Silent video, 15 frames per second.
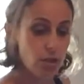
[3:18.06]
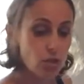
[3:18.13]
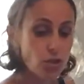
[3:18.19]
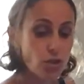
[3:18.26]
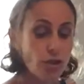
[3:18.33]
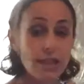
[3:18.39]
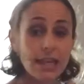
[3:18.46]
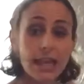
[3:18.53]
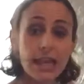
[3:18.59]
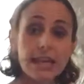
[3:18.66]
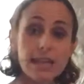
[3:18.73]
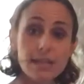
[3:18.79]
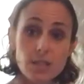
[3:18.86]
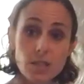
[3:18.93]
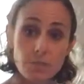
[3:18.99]
so that they can
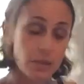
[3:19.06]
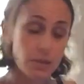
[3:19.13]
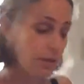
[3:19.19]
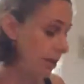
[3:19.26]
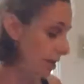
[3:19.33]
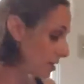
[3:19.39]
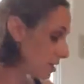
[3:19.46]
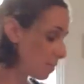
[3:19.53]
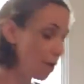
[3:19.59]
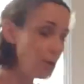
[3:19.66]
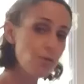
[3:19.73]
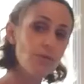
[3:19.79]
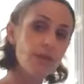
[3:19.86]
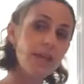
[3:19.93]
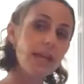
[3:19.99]
experience
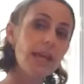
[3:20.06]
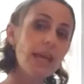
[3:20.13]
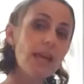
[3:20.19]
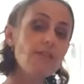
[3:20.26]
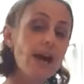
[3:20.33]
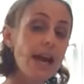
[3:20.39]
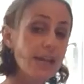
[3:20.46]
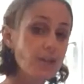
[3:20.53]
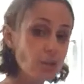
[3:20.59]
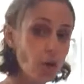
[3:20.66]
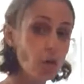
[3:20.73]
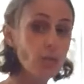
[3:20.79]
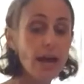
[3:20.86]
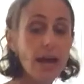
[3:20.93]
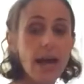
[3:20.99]
both. If I
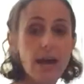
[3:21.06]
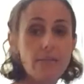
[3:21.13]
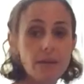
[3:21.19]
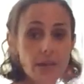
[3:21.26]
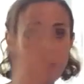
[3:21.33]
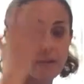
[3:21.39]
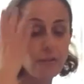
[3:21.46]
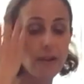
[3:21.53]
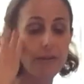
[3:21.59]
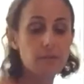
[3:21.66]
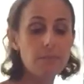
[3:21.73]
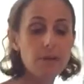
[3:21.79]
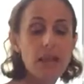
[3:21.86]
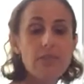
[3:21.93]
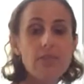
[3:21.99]
don't have enough for
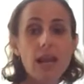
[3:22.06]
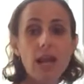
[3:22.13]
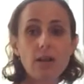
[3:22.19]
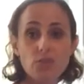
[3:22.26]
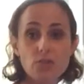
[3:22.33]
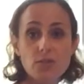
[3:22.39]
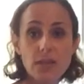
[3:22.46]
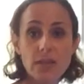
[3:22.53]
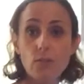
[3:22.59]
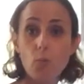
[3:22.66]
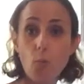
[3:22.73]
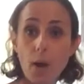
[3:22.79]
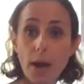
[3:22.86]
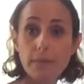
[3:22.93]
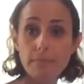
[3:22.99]
everybody, then I'll just give
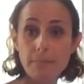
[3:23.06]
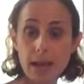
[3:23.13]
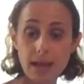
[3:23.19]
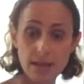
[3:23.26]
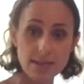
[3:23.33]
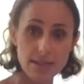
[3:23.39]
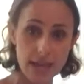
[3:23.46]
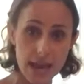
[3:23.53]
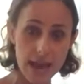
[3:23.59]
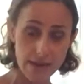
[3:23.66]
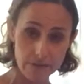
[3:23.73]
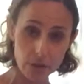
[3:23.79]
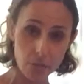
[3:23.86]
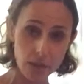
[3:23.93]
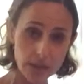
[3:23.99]
1 bell to
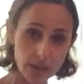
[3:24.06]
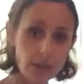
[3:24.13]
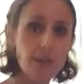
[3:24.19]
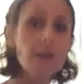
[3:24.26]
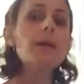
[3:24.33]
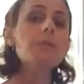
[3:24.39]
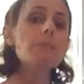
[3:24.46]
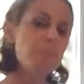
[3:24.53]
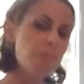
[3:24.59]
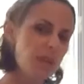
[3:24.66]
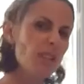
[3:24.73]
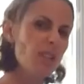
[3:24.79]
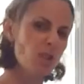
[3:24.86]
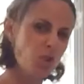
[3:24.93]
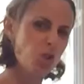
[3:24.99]
everyone, but there